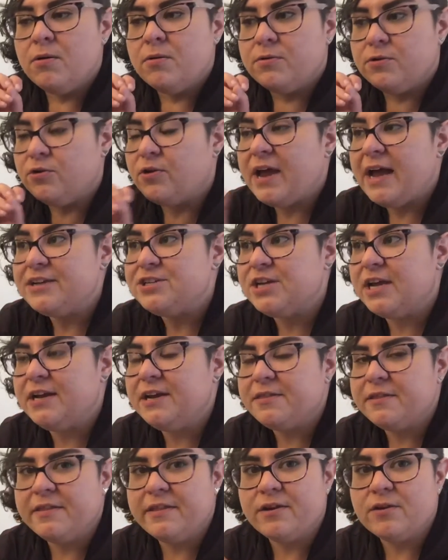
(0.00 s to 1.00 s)
You're catching
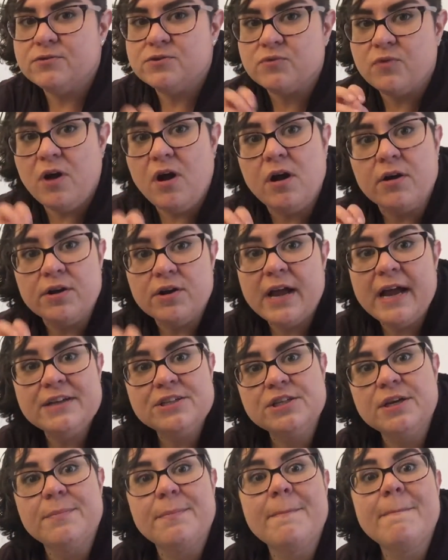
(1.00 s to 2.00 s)
anything that goes wrong. You're
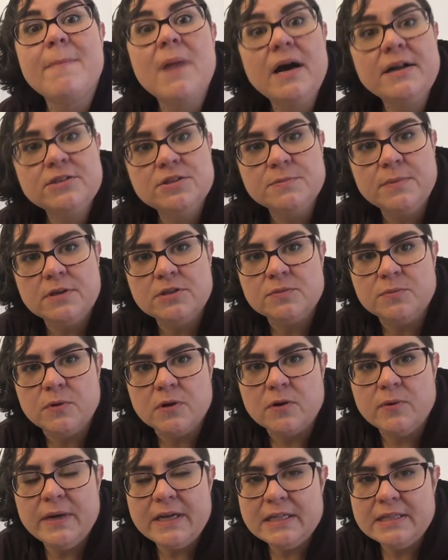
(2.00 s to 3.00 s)
catching it much, much more
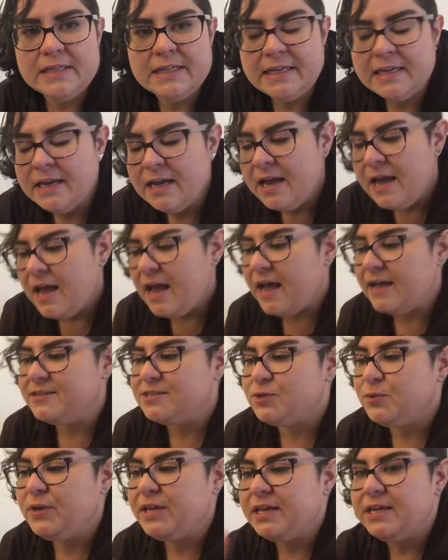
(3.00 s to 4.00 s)
quickly. And
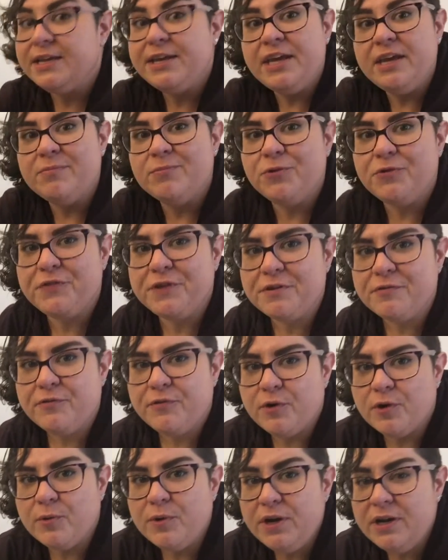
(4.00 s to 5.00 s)
so you can keep moving
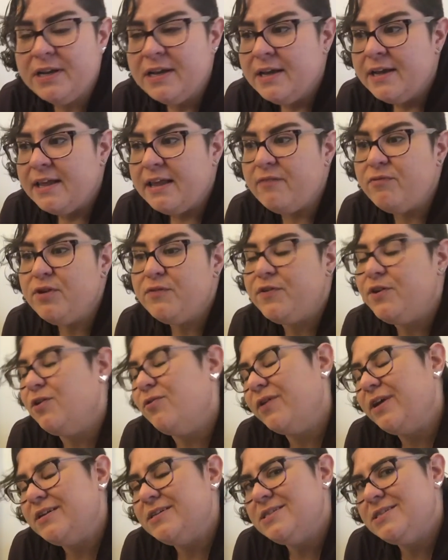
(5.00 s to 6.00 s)
forward, even if you
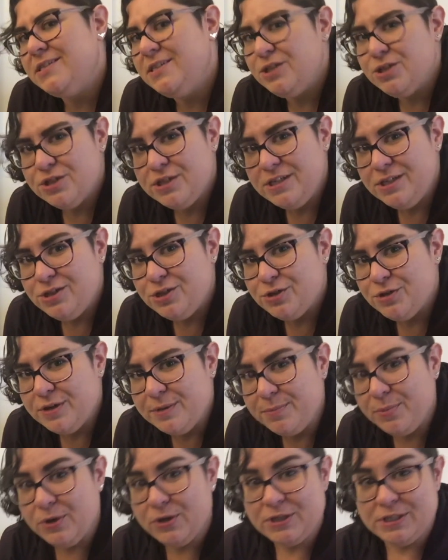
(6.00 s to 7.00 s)
don't get to see your teacher
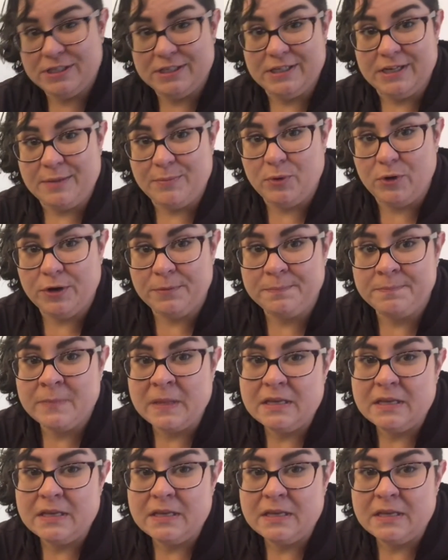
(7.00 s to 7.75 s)
in person anymore.